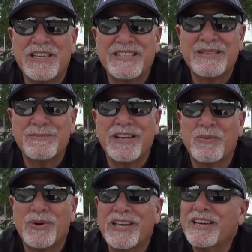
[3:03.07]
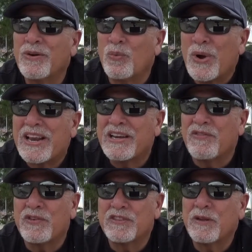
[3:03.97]
It seems like we're getting ready
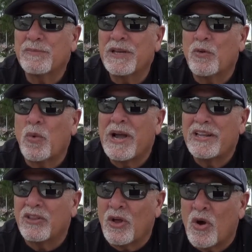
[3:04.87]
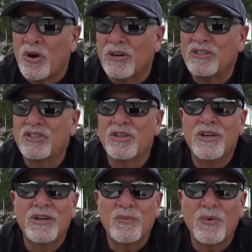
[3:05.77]
for something quite large
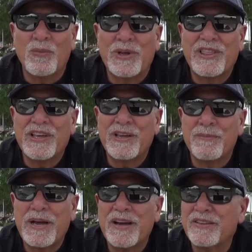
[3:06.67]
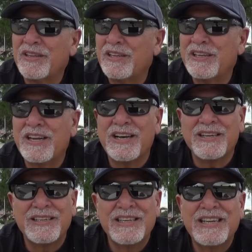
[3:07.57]
when we think about the
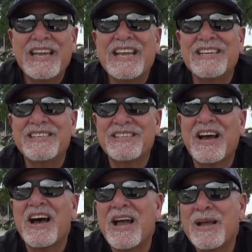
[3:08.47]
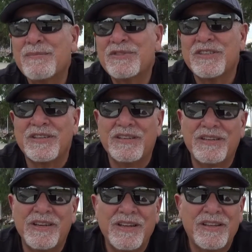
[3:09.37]
end times
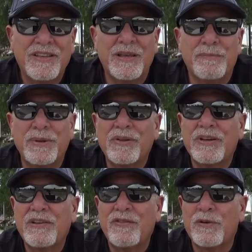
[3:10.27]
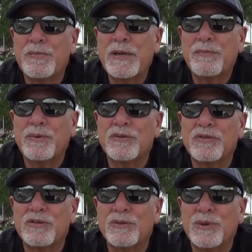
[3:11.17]
and the ability for people
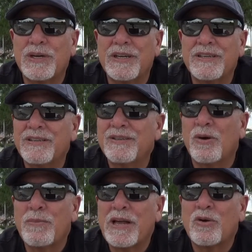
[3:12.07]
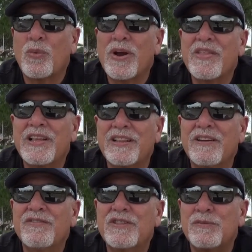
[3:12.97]
to, no matter where they
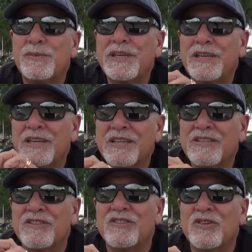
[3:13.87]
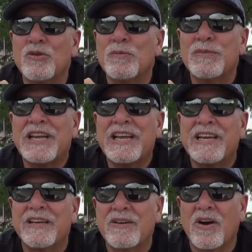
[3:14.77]
live, to be zoomed
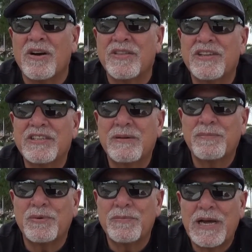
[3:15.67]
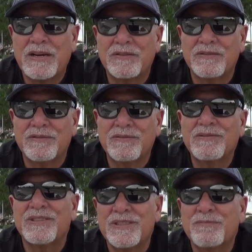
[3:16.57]
in on the Temple
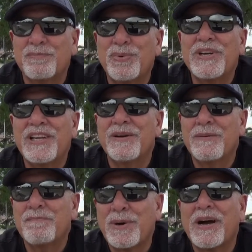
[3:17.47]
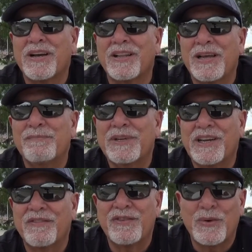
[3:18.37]
Mount. Pretty
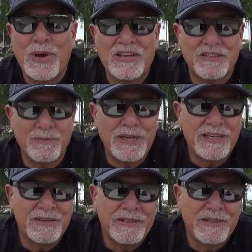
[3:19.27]
apocalyptic, if you ask me.